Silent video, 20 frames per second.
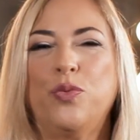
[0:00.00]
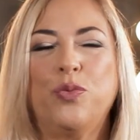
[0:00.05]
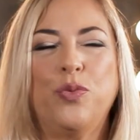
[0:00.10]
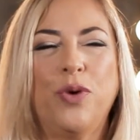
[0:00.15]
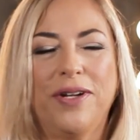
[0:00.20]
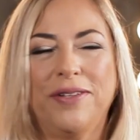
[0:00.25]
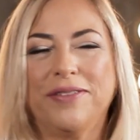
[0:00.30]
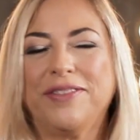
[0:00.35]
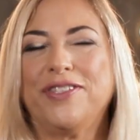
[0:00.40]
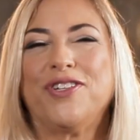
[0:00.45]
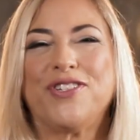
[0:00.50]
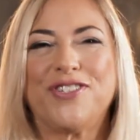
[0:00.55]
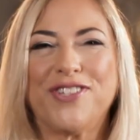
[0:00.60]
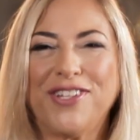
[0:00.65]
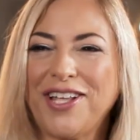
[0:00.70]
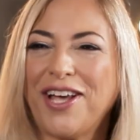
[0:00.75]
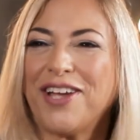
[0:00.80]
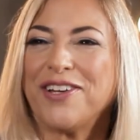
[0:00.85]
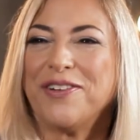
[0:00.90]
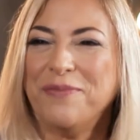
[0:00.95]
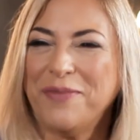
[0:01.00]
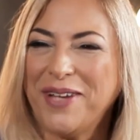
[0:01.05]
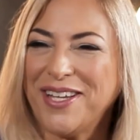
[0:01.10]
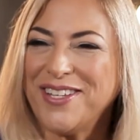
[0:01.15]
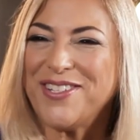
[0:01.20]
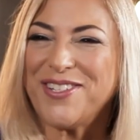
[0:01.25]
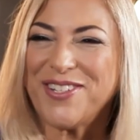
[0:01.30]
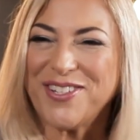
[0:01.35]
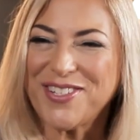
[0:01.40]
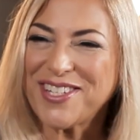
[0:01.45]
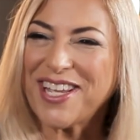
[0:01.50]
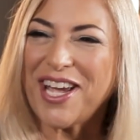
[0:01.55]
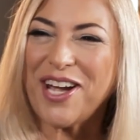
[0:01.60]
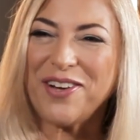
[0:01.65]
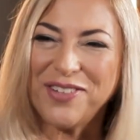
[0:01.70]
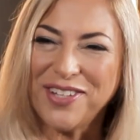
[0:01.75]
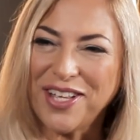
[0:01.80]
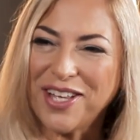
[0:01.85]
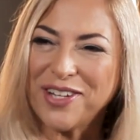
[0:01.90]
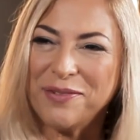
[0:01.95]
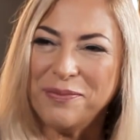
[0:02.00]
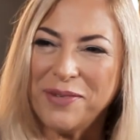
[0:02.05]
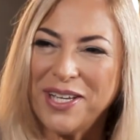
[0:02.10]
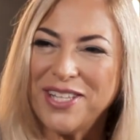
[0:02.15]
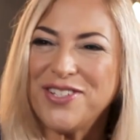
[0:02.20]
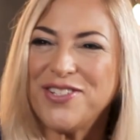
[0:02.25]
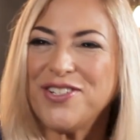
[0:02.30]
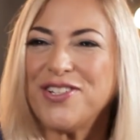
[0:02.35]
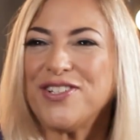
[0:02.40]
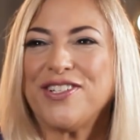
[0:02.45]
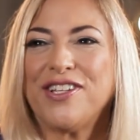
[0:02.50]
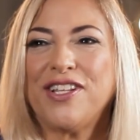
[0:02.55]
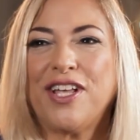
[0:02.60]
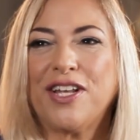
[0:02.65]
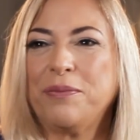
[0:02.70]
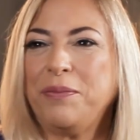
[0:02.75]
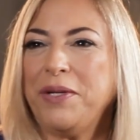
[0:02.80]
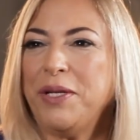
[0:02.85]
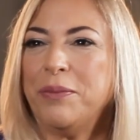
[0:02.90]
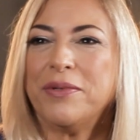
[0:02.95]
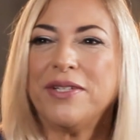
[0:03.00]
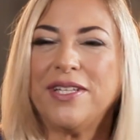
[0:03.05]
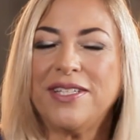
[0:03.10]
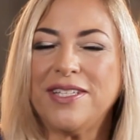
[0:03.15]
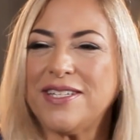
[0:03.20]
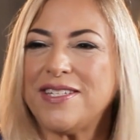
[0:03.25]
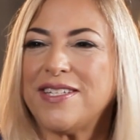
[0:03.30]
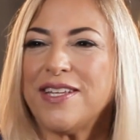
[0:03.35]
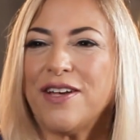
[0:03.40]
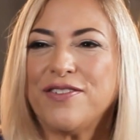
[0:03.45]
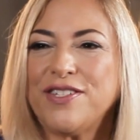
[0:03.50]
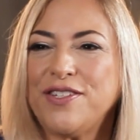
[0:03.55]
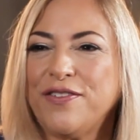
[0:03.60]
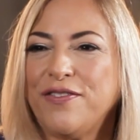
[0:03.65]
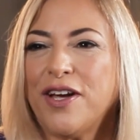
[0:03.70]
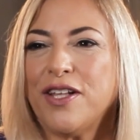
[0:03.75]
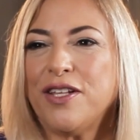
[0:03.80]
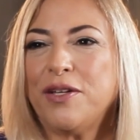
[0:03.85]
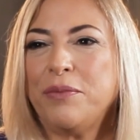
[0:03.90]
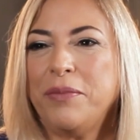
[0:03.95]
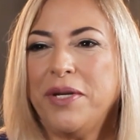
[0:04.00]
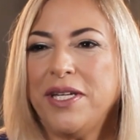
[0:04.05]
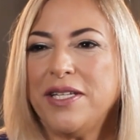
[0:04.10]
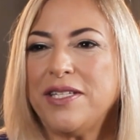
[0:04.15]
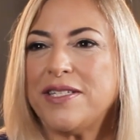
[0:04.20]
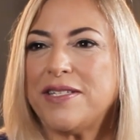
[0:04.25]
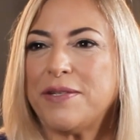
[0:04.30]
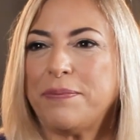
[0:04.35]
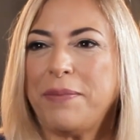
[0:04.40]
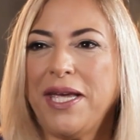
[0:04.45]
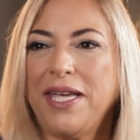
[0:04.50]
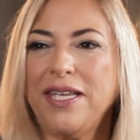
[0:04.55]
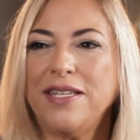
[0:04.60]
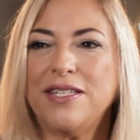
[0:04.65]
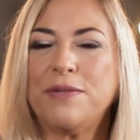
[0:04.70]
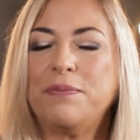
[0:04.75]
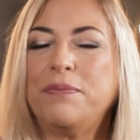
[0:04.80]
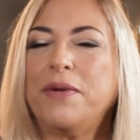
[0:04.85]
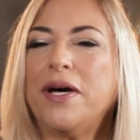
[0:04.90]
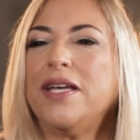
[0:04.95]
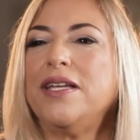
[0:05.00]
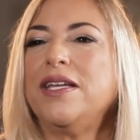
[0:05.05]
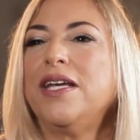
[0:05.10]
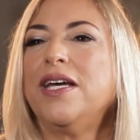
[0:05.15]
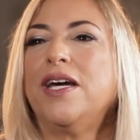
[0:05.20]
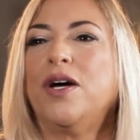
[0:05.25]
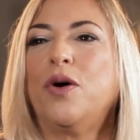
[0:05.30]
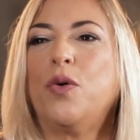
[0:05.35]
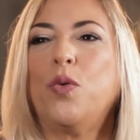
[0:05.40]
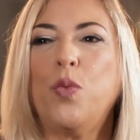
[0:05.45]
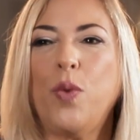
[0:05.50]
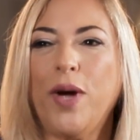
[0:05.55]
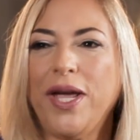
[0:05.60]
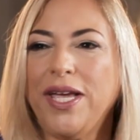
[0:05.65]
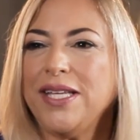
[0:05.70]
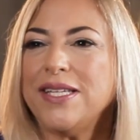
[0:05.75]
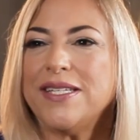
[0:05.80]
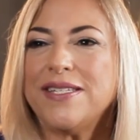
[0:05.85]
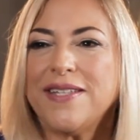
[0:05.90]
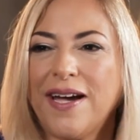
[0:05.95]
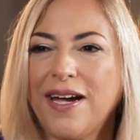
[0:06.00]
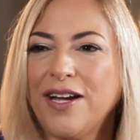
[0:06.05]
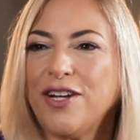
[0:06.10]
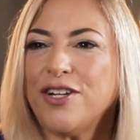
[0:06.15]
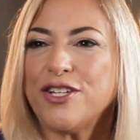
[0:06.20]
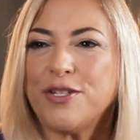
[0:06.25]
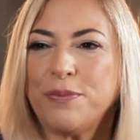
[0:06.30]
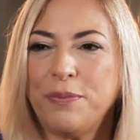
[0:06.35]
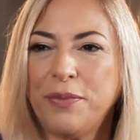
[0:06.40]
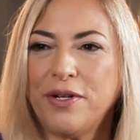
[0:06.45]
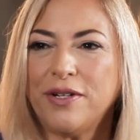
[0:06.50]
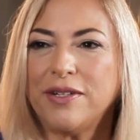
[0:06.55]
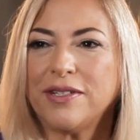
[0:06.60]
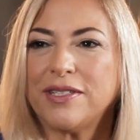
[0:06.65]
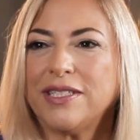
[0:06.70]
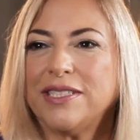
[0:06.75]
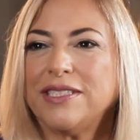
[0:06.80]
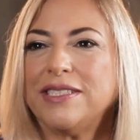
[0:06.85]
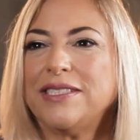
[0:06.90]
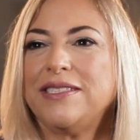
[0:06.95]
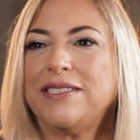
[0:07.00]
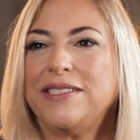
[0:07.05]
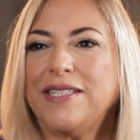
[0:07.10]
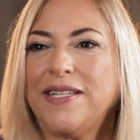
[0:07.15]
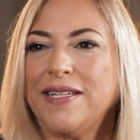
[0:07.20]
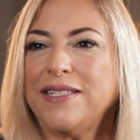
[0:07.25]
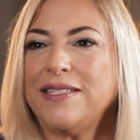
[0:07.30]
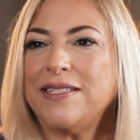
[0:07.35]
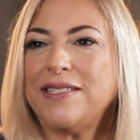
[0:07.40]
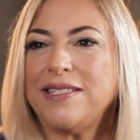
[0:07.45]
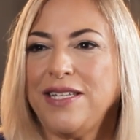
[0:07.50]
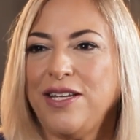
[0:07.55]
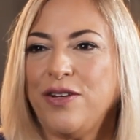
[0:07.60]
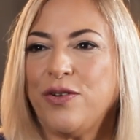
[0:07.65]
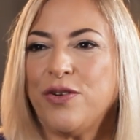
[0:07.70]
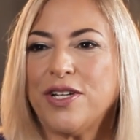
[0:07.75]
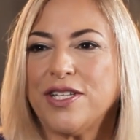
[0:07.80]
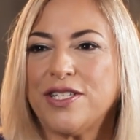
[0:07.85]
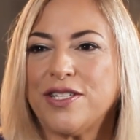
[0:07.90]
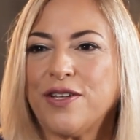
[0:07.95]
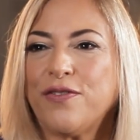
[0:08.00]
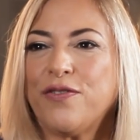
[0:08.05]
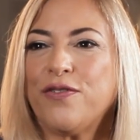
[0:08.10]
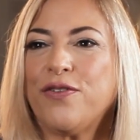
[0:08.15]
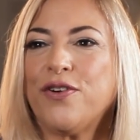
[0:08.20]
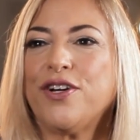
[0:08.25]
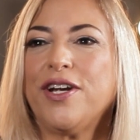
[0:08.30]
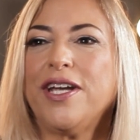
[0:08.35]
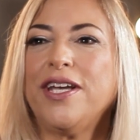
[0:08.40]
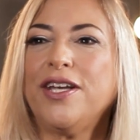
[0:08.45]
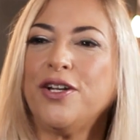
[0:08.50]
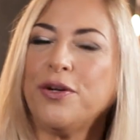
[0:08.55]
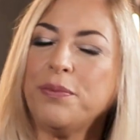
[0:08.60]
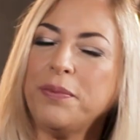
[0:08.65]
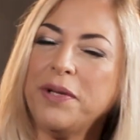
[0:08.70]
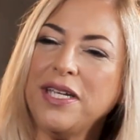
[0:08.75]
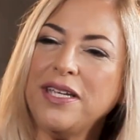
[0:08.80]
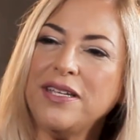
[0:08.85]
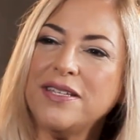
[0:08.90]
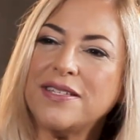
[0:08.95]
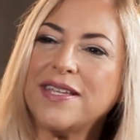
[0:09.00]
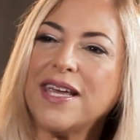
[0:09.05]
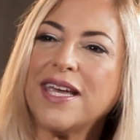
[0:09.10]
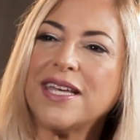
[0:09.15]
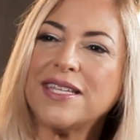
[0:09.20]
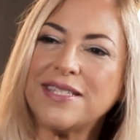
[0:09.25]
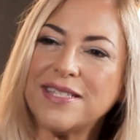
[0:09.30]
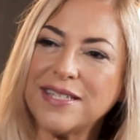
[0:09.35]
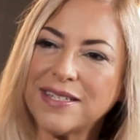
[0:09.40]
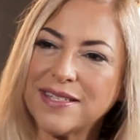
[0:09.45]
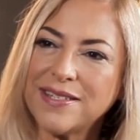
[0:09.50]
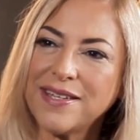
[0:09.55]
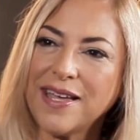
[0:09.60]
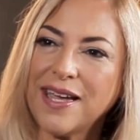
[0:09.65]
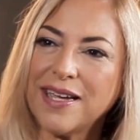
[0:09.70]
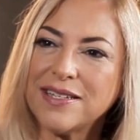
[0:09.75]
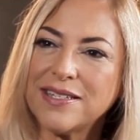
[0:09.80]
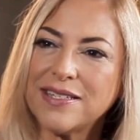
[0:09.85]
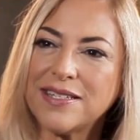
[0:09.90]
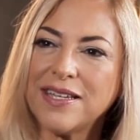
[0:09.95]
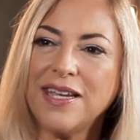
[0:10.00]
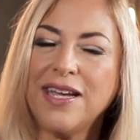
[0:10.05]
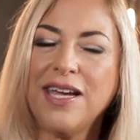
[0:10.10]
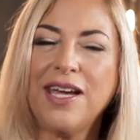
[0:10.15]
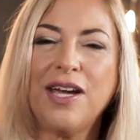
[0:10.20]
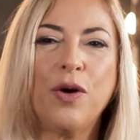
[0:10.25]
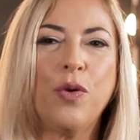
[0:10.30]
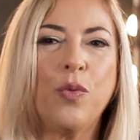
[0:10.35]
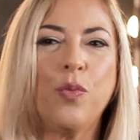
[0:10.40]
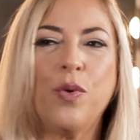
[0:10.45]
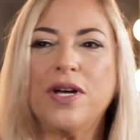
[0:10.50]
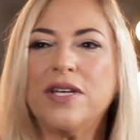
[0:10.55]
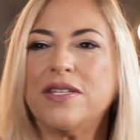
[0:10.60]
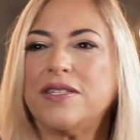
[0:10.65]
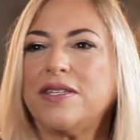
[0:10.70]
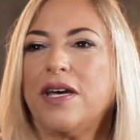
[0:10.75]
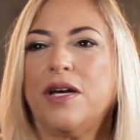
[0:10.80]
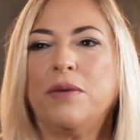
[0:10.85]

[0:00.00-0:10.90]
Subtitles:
Well, there's a lot of mentors. I have a lot of mentors, a lot of people in the self-development space. But Wayne Dyer's book, 10 Secrets for Inner Peace and Success, was